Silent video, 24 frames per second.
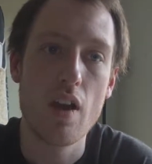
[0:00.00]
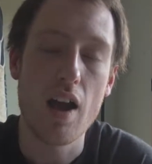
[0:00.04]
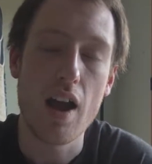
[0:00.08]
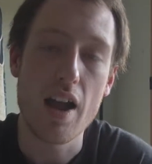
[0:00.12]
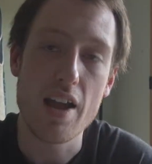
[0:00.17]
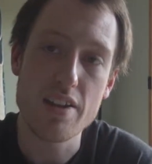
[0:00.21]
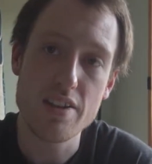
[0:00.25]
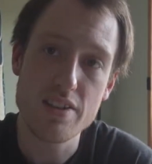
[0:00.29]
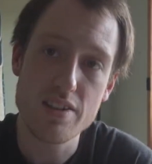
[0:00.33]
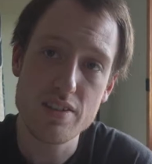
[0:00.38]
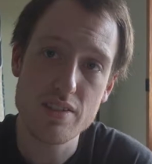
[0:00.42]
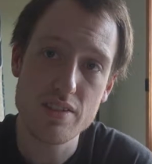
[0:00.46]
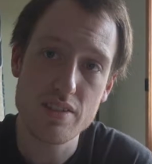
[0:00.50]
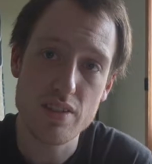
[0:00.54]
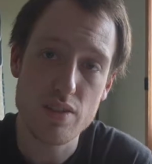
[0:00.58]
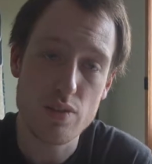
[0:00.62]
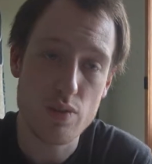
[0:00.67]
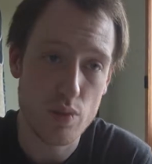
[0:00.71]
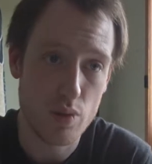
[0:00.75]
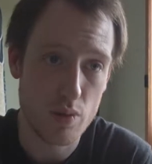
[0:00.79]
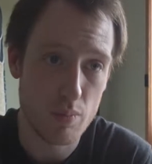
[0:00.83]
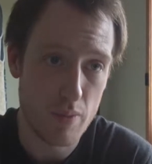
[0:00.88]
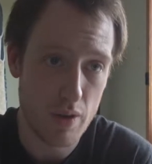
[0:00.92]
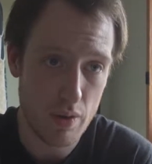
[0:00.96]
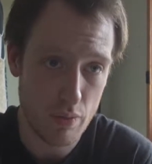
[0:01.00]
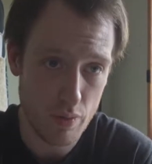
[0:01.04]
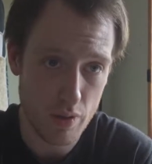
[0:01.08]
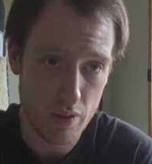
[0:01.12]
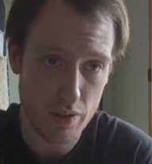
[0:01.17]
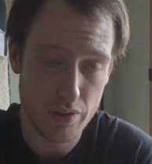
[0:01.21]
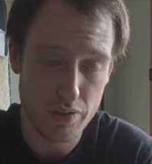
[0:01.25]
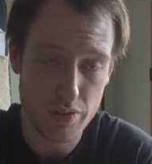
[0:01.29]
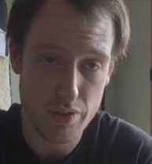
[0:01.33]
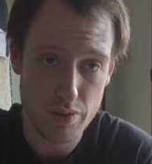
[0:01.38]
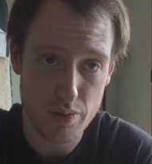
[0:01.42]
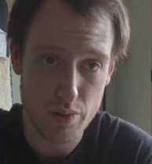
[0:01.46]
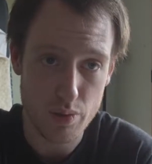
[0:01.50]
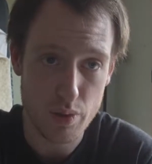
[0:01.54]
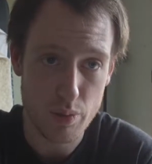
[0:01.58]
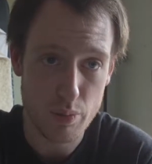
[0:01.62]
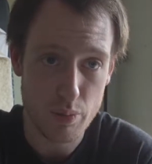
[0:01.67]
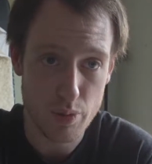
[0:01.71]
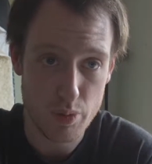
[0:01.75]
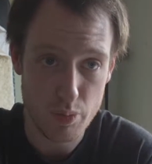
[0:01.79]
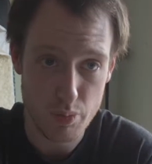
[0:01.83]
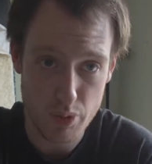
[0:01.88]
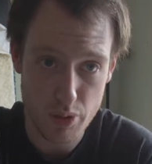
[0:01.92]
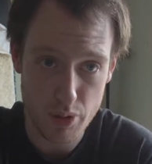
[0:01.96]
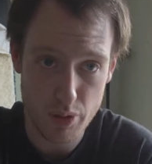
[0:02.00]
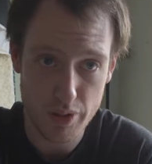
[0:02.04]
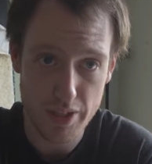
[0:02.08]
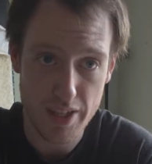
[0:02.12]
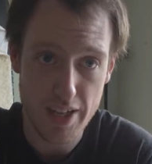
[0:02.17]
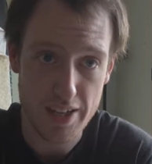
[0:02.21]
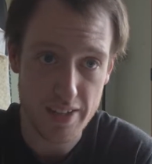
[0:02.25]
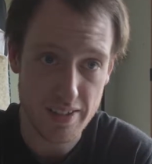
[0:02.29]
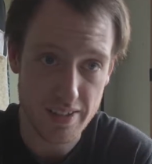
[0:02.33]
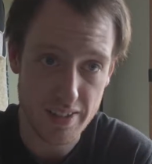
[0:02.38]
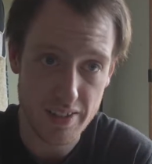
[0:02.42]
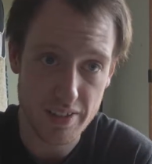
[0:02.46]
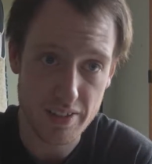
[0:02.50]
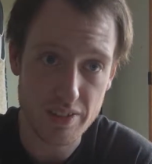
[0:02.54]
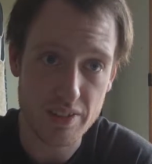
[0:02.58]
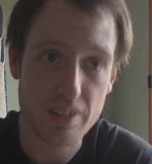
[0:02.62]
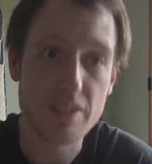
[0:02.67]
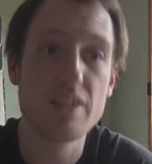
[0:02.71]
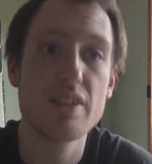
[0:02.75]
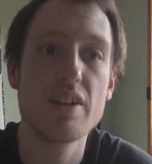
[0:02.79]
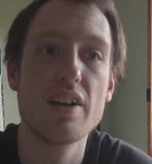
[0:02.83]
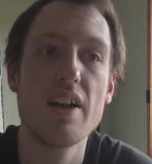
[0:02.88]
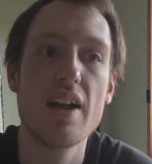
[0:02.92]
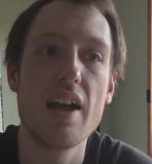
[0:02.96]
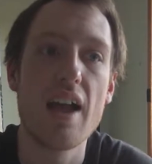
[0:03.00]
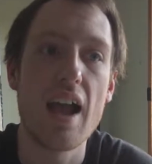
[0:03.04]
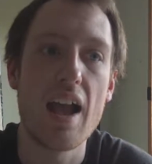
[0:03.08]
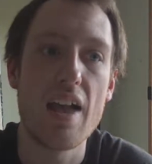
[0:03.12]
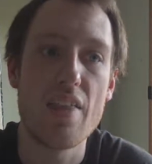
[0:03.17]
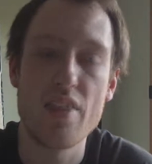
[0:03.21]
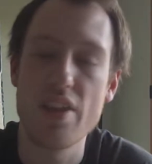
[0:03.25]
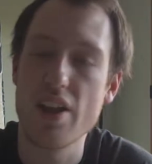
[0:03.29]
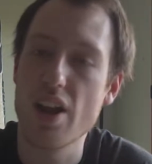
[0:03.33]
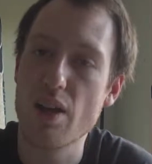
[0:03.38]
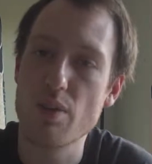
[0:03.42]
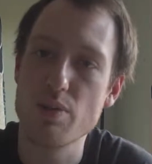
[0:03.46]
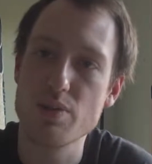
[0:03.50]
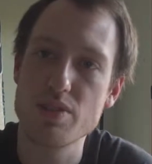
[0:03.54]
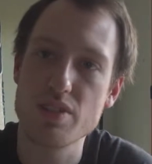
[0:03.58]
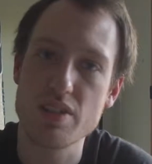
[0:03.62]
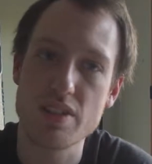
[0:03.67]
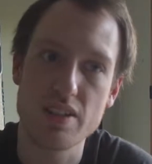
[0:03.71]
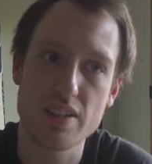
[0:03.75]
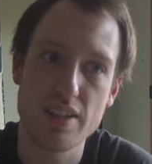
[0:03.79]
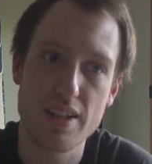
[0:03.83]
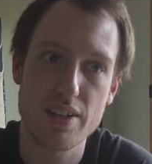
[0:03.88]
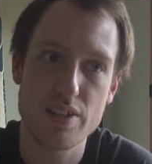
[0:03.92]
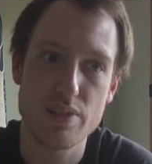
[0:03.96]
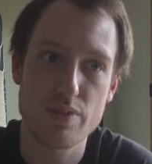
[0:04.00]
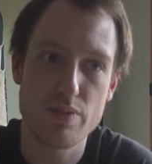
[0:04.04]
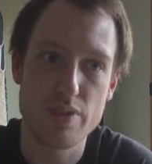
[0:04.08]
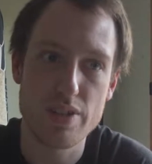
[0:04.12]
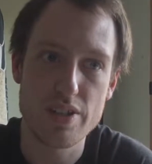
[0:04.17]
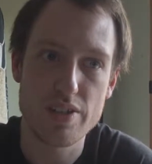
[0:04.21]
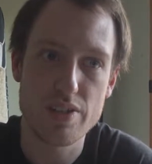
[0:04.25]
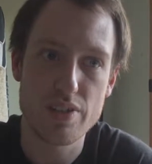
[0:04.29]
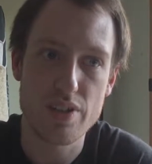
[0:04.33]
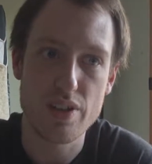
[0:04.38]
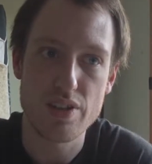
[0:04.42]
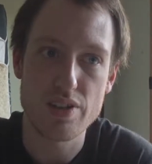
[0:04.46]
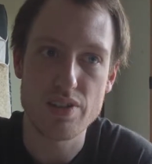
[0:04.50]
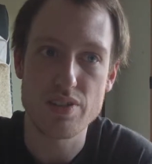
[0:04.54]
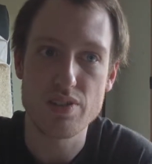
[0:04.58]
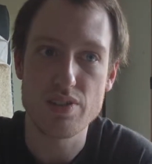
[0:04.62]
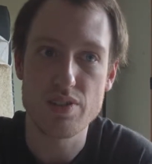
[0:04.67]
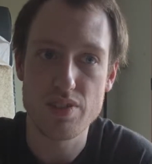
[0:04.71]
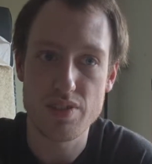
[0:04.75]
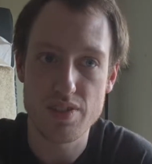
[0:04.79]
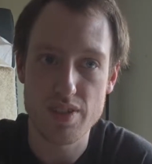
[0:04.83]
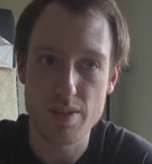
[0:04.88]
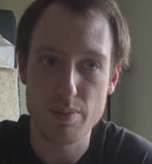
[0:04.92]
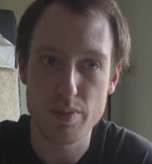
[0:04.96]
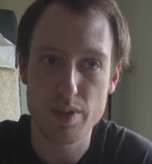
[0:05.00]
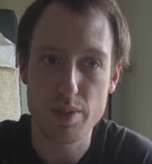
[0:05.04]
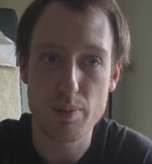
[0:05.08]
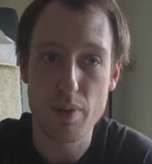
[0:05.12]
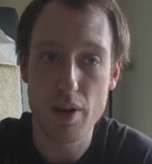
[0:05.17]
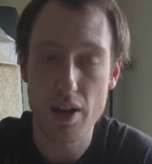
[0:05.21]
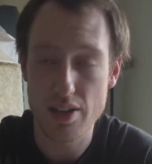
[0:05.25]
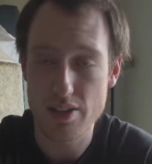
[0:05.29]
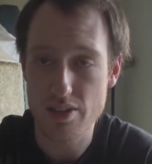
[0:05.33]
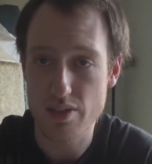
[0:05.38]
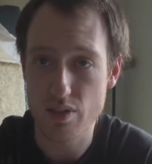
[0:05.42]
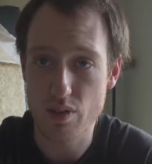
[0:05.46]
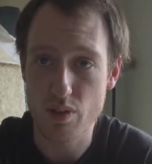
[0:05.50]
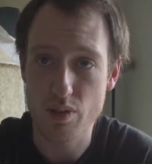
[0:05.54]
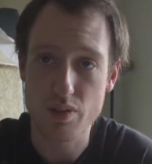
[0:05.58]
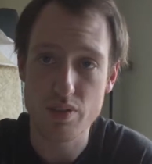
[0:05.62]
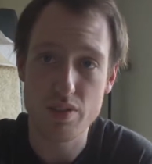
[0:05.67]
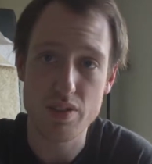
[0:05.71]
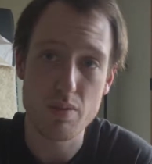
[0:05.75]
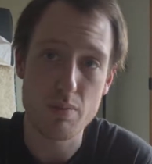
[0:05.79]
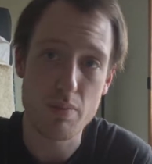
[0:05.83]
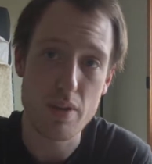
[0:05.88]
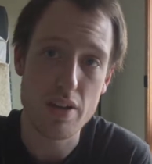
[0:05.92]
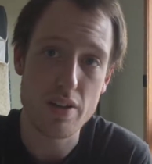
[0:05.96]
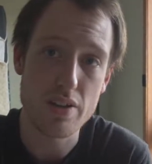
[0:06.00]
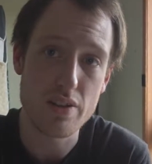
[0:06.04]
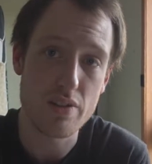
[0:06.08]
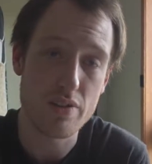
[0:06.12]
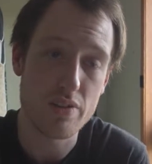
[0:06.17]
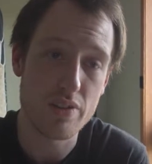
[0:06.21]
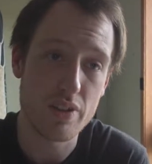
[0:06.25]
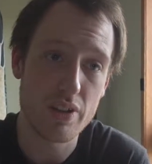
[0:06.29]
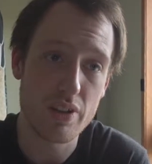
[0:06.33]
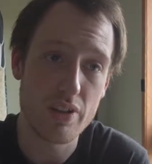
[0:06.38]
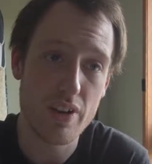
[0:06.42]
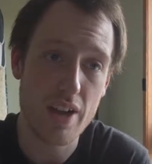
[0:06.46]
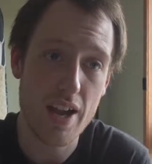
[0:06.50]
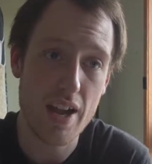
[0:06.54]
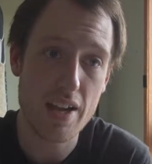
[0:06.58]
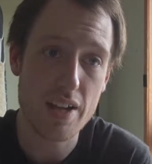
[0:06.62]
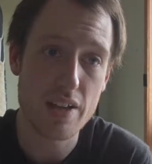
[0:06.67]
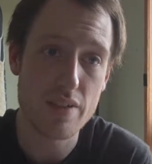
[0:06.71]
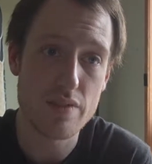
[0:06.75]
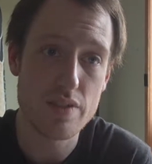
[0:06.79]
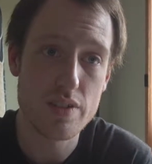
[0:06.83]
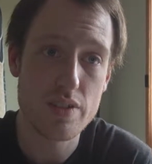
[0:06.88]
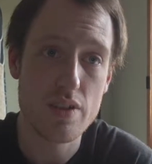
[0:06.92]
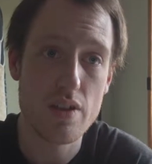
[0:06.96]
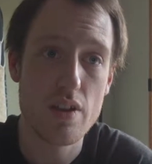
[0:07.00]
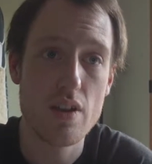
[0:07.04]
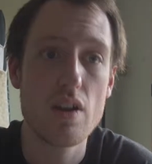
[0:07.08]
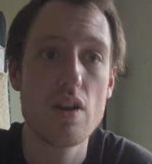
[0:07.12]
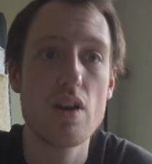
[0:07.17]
I initially thought my role in this group was purely analytical, and that I was to collect research and to simply pass along to the media and the creatives.